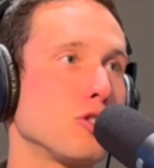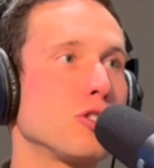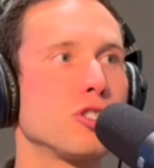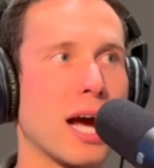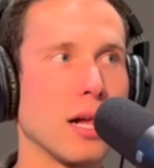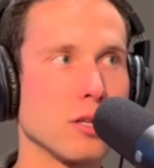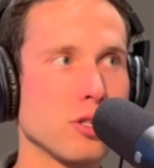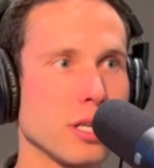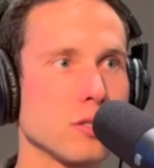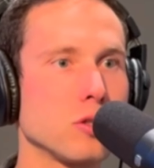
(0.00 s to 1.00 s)

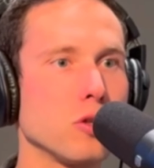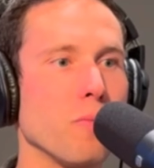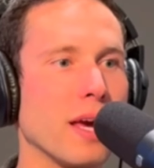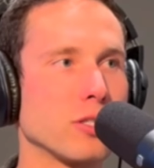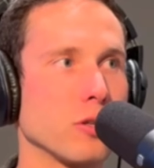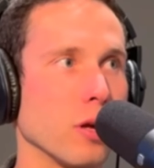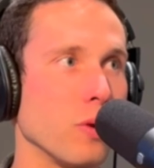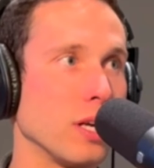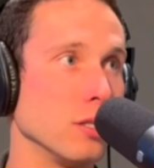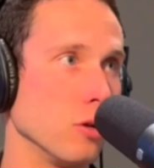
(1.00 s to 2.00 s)
challenging to make sure that
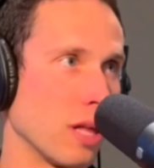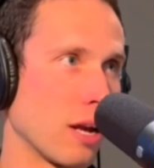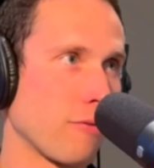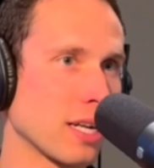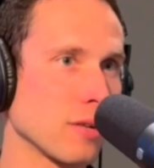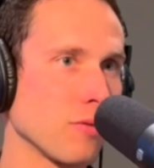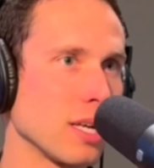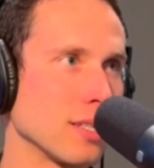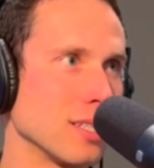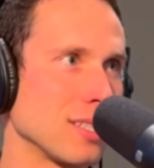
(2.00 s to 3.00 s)
we could do that effectively,
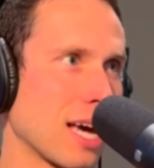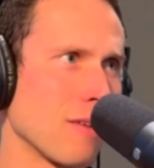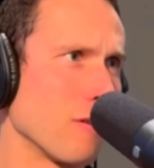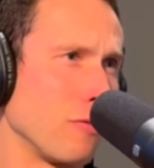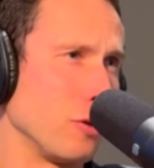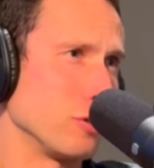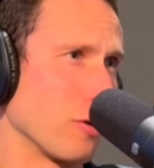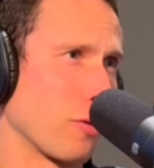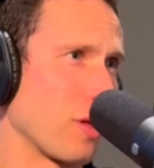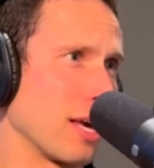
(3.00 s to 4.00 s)
because it's kind of a
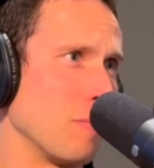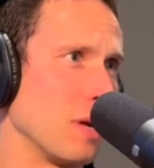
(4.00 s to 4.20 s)
future thing.